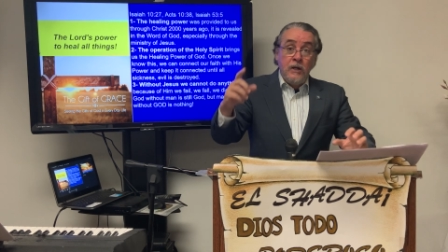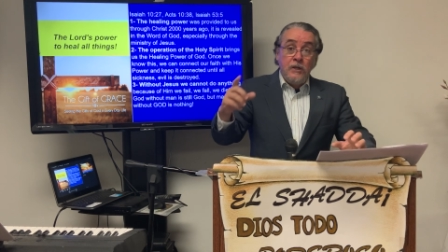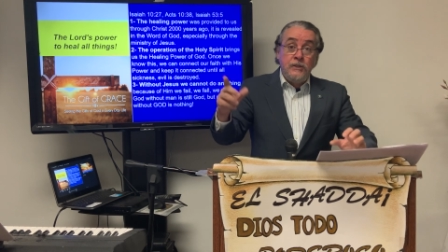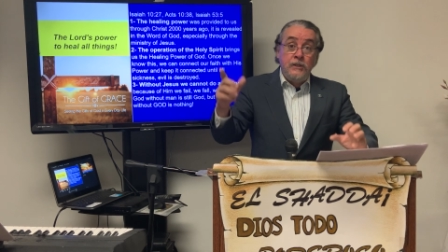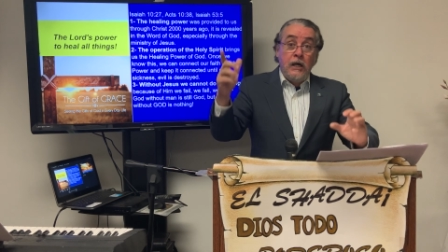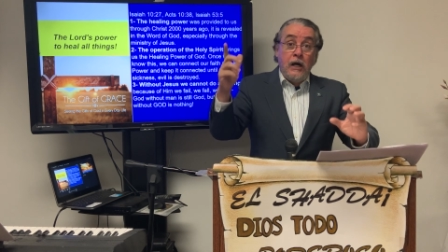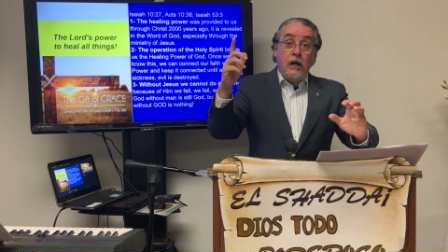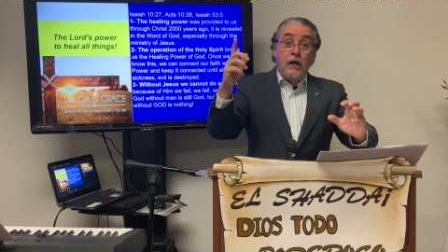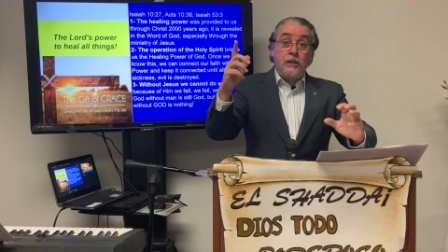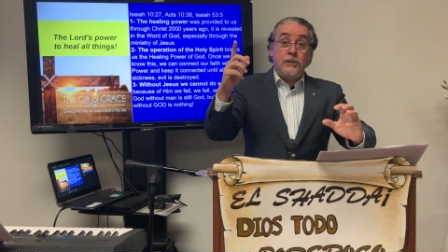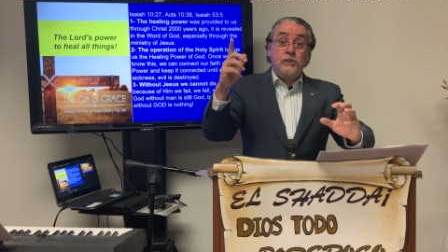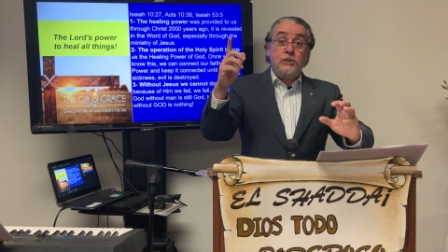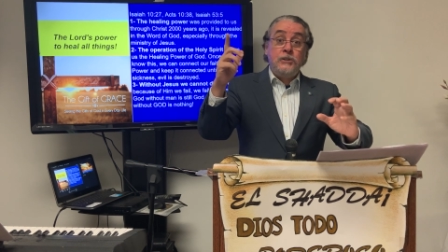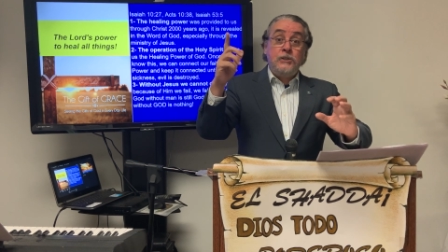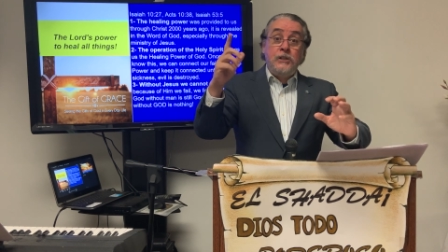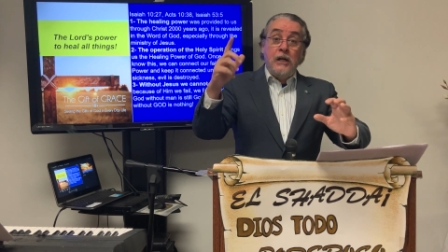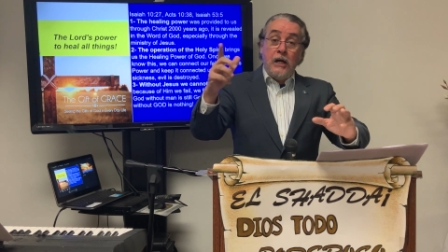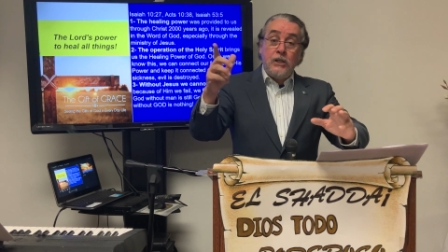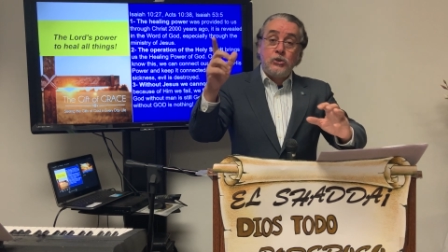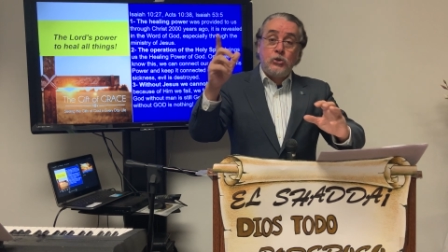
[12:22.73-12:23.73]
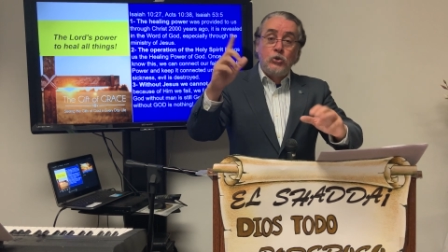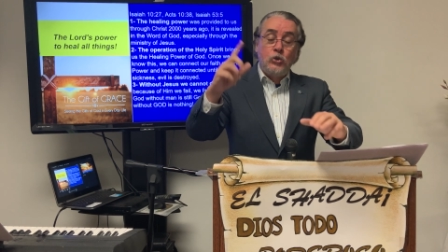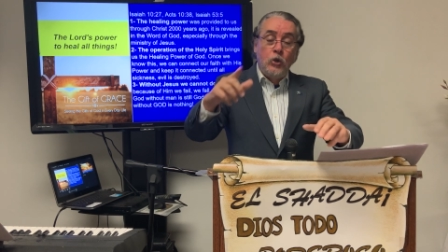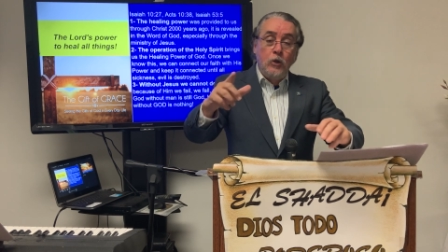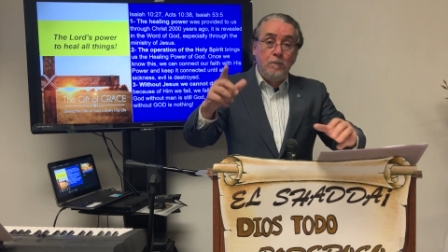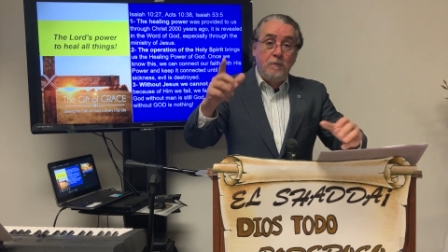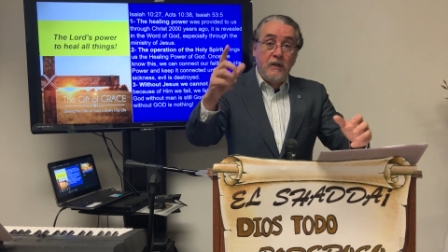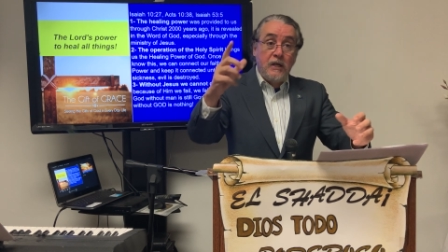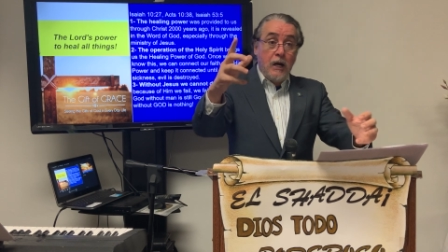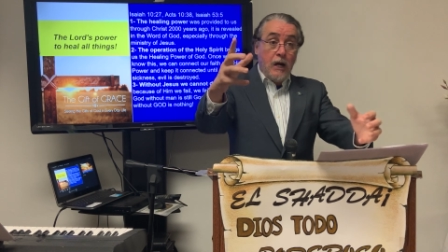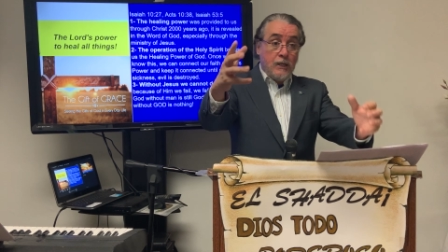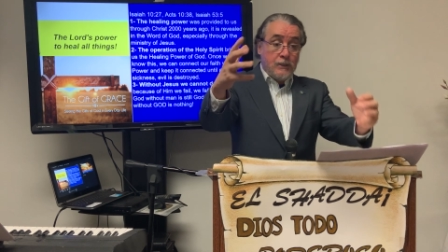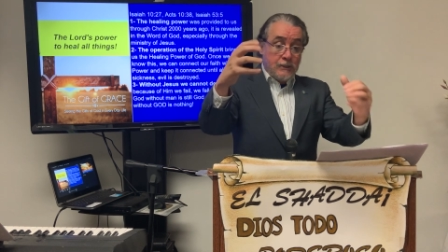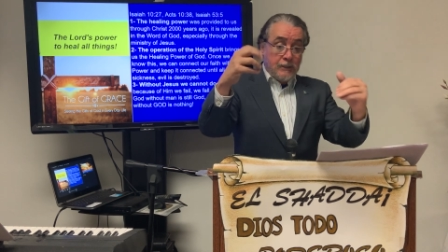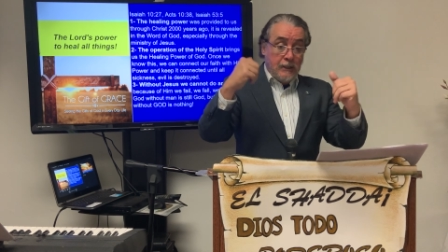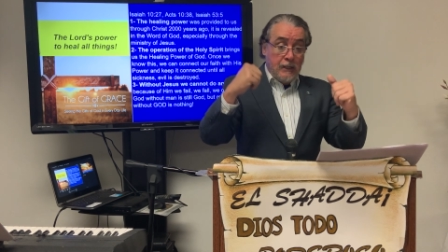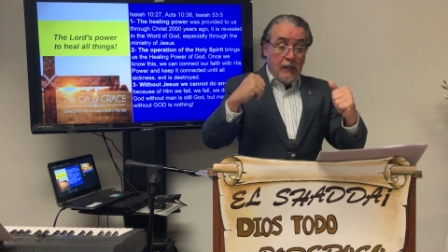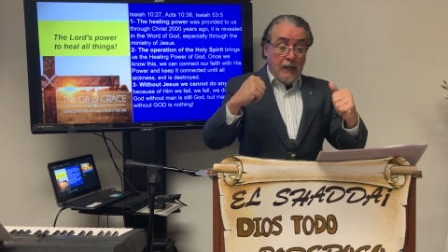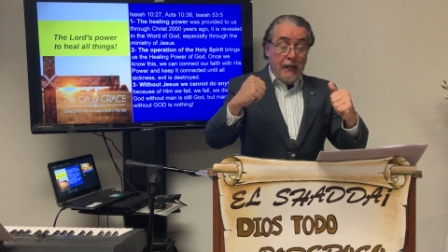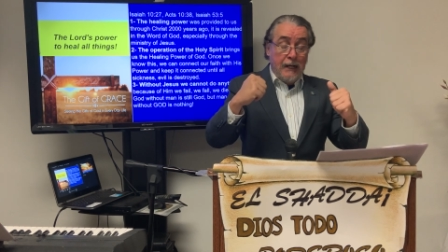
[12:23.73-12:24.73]
not just do
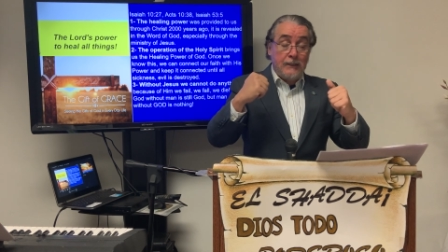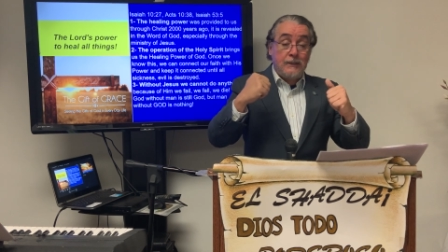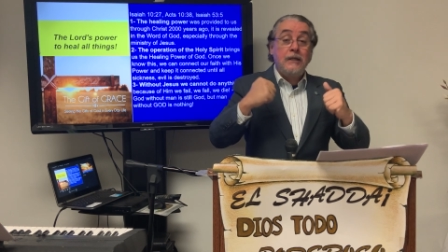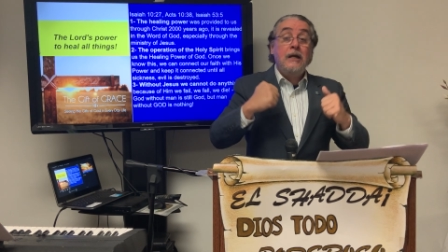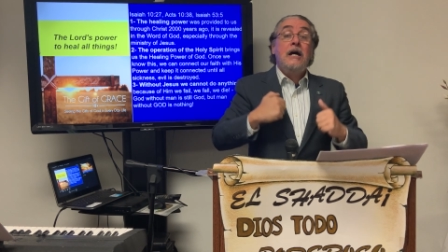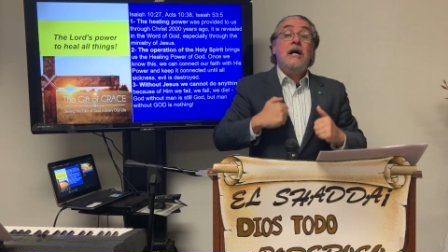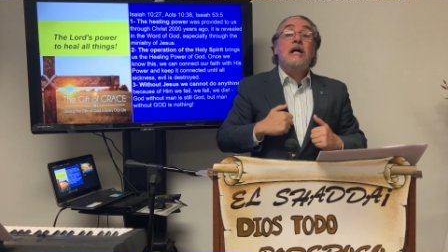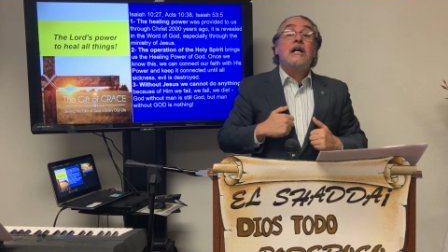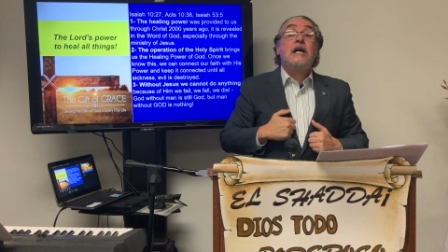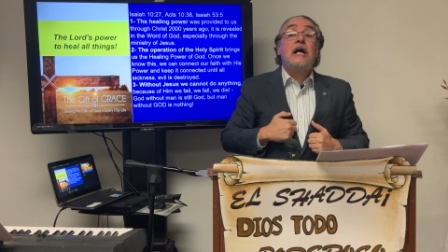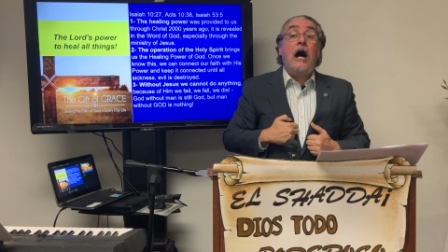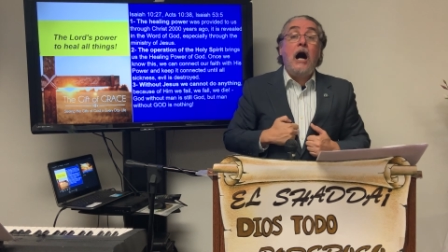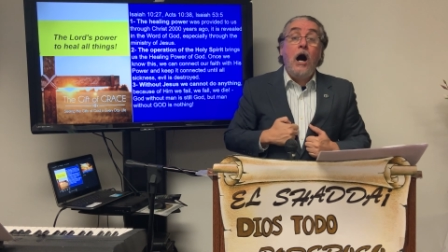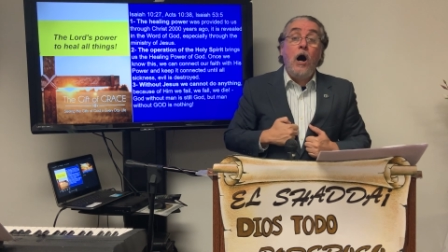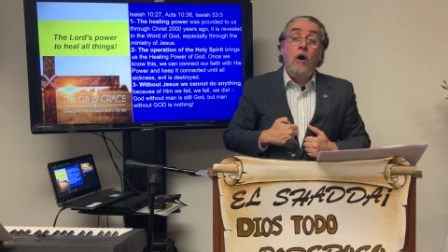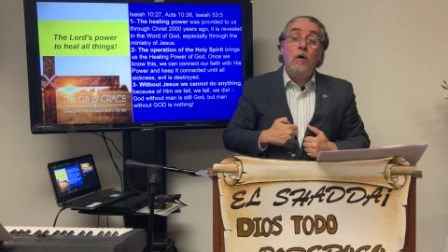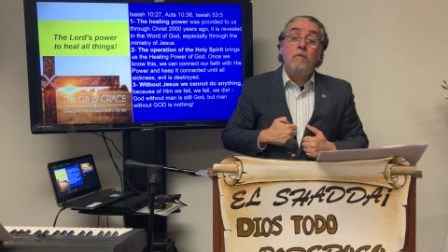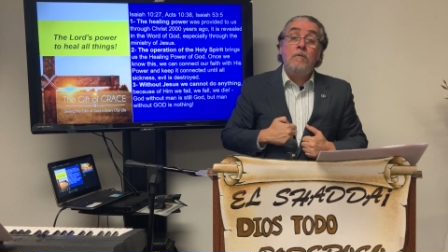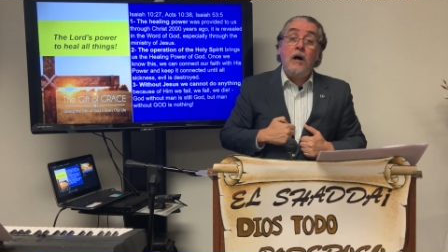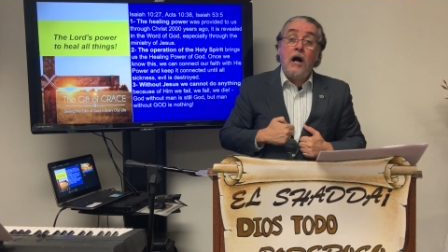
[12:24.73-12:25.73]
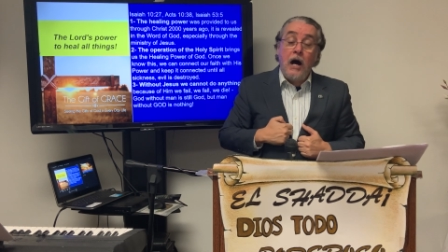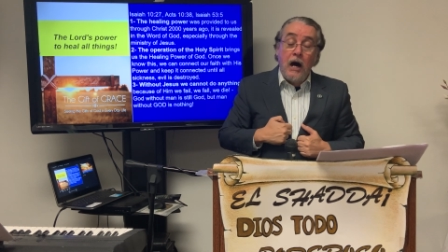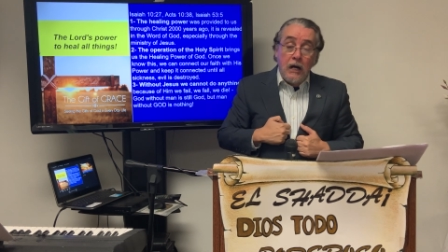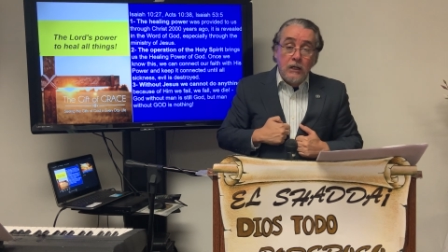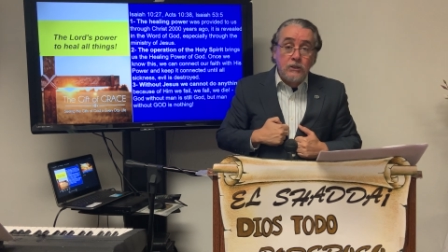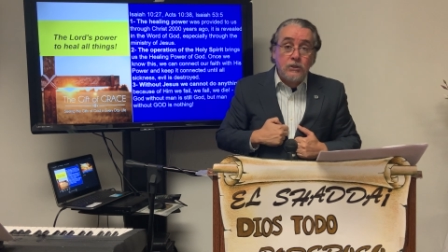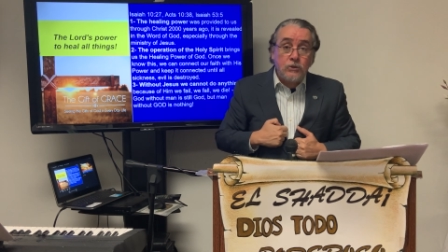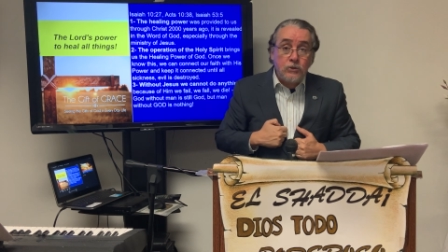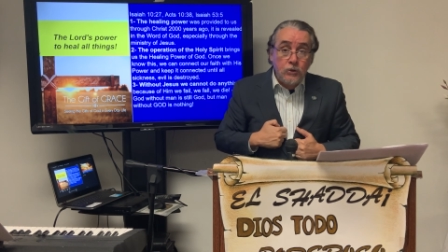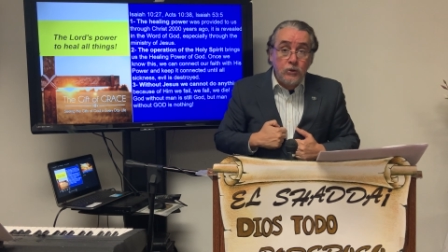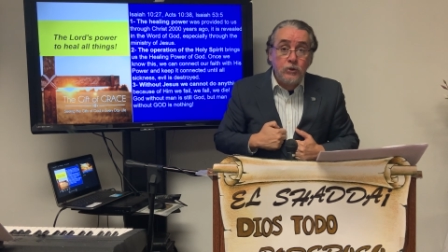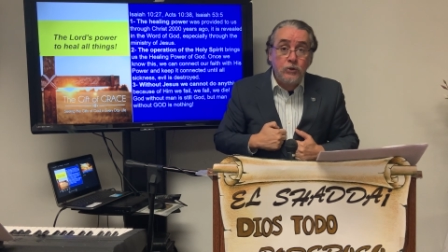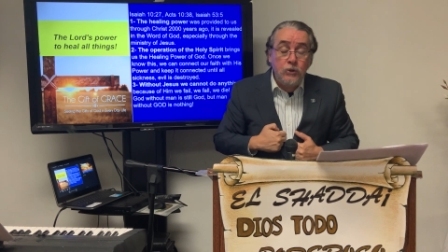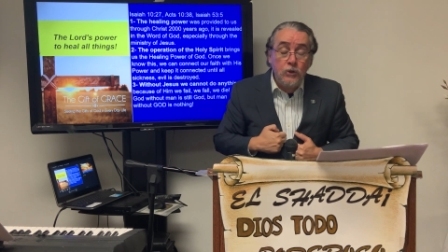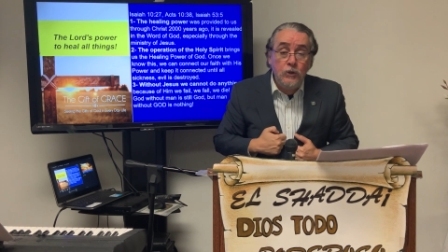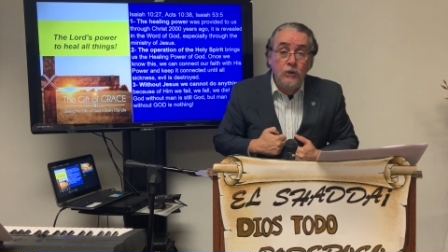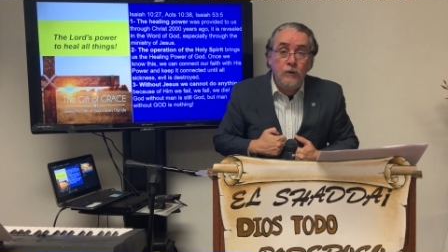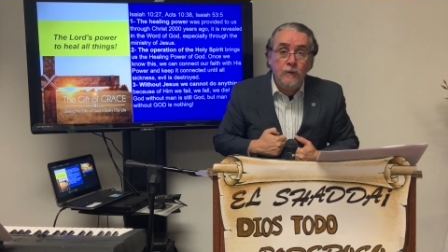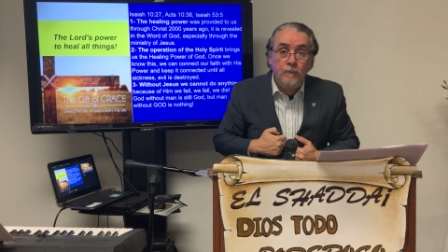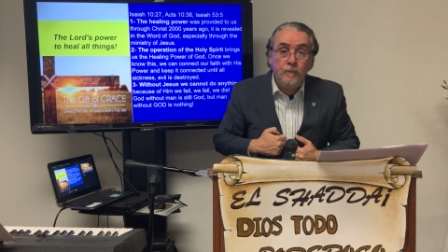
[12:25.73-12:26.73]
because God called us to
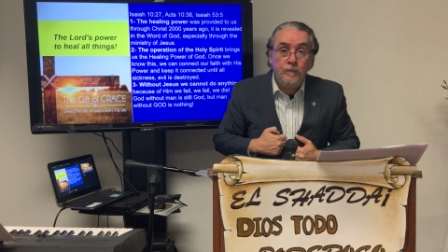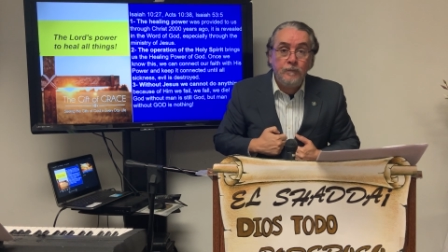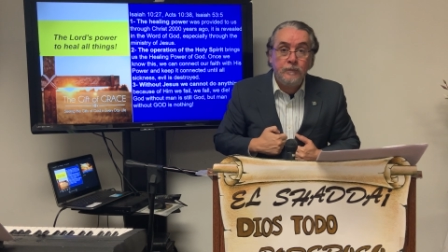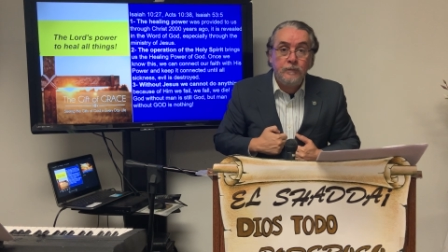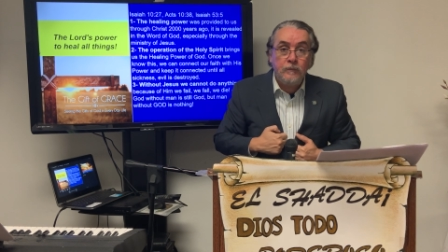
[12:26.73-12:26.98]
do.